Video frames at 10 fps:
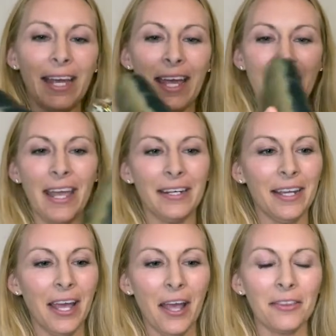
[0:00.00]
and
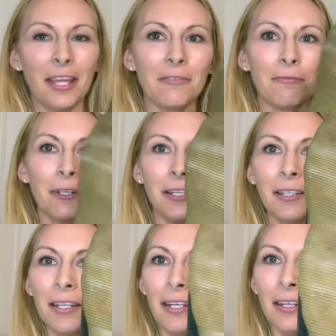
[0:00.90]
they
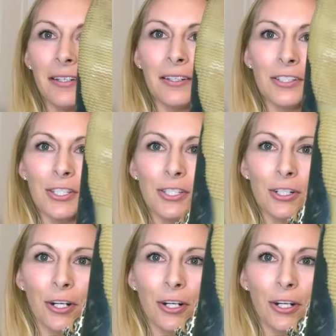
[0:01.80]
really stood